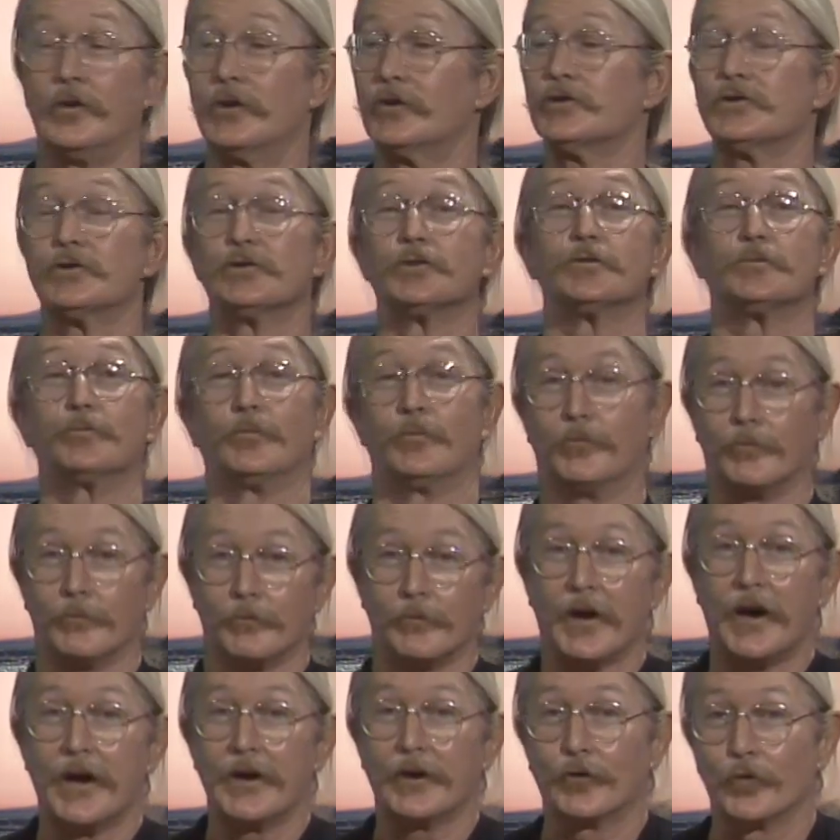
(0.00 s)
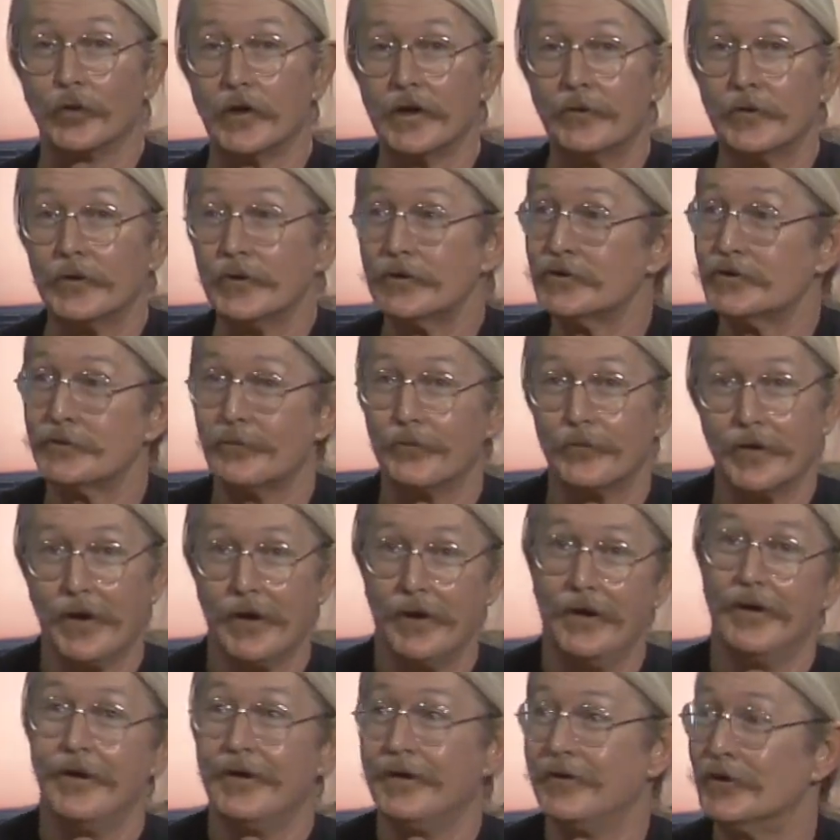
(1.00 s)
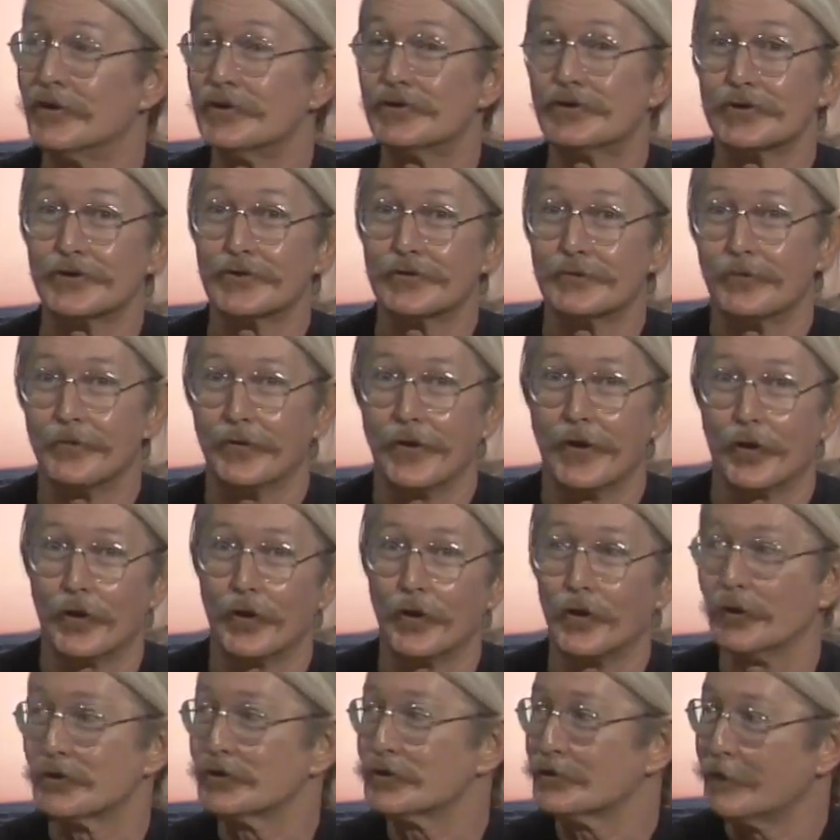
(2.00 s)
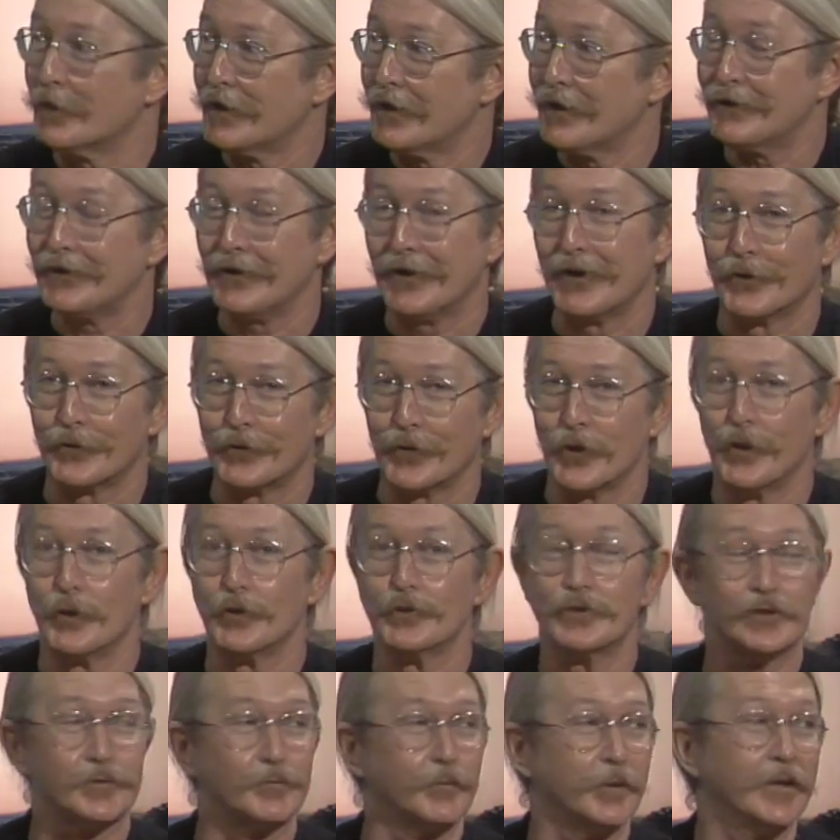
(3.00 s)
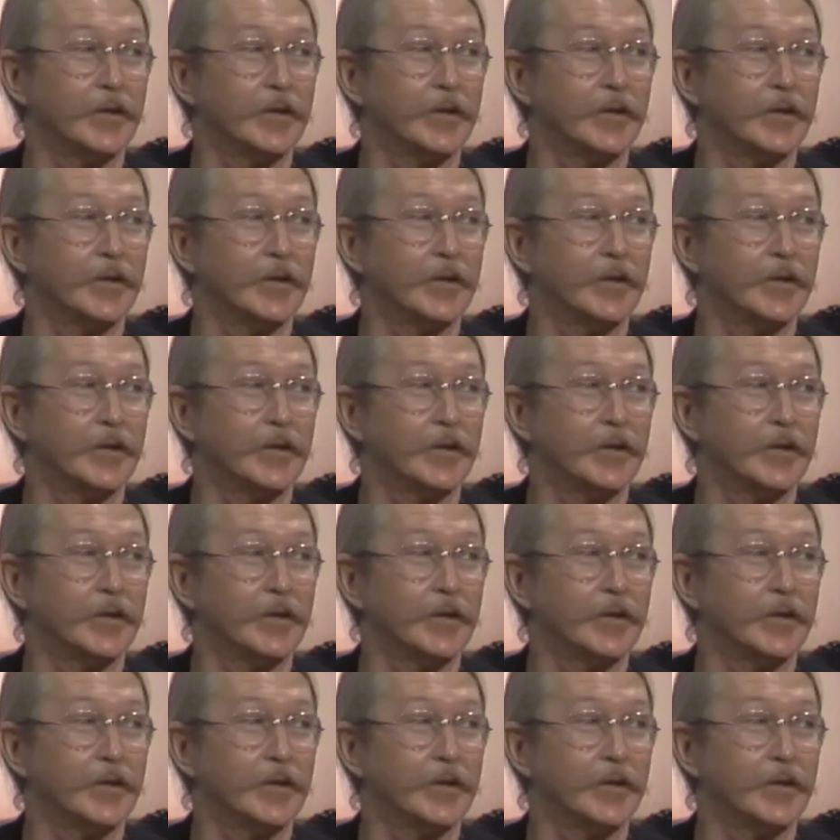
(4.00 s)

this is Mike Rivas, this is Earl Smith and Rose